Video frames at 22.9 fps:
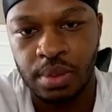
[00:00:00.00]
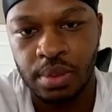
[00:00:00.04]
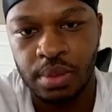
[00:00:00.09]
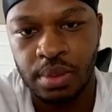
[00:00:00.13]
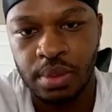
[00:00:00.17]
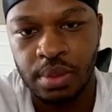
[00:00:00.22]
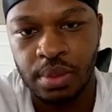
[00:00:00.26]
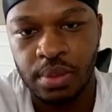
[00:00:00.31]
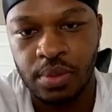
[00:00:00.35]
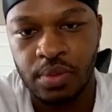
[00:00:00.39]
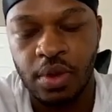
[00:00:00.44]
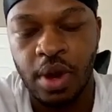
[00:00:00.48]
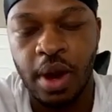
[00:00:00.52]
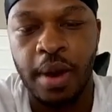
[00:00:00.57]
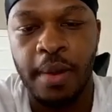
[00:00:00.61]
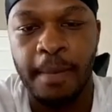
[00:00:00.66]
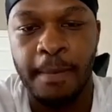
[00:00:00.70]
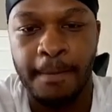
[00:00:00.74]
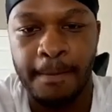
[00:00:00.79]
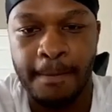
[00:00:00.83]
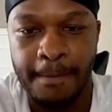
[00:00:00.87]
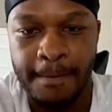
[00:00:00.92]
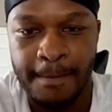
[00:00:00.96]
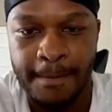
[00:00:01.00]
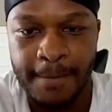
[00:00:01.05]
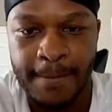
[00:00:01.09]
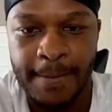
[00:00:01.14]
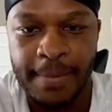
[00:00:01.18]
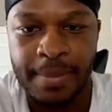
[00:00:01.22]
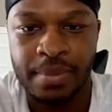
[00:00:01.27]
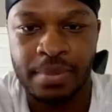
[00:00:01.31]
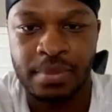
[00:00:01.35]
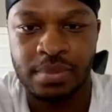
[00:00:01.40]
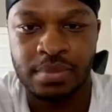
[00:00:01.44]

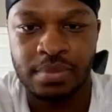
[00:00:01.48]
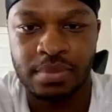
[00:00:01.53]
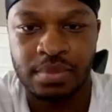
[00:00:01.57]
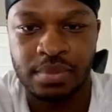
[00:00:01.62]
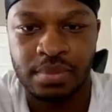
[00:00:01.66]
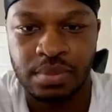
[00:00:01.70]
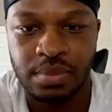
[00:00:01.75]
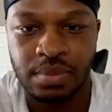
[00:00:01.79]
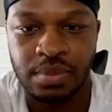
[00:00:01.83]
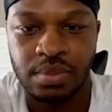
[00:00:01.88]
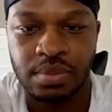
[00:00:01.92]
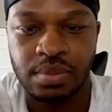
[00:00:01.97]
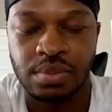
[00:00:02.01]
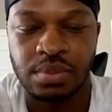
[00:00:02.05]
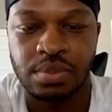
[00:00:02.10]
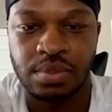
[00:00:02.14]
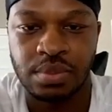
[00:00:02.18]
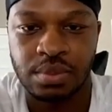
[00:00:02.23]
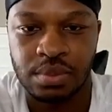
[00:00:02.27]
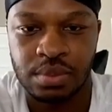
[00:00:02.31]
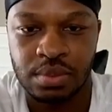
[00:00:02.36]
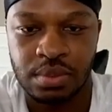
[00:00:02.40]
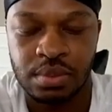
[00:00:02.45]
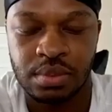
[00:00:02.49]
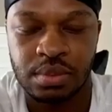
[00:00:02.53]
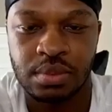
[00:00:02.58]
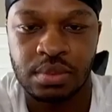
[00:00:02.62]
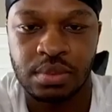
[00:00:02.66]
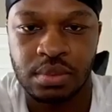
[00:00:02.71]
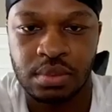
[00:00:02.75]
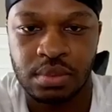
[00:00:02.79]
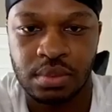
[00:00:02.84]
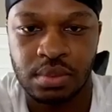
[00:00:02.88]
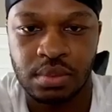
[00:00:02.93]

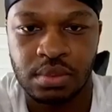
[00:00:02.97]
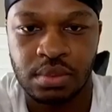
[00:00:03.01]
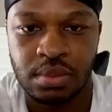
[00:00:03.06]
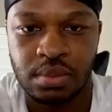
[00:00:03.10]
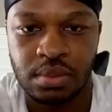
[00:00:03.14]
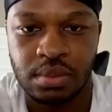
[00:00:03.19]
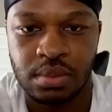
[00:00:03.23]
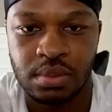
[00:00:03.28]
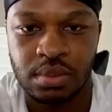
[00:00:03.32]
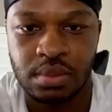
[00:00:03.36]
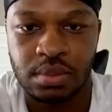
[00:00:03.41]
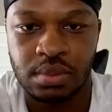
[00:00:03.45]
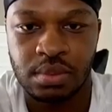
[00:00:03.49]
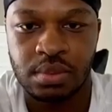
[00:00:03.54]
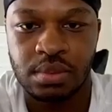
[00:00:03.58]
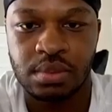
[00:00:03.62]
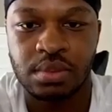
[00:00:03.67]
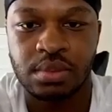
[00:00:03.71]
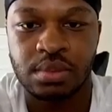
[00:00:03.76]
(silent)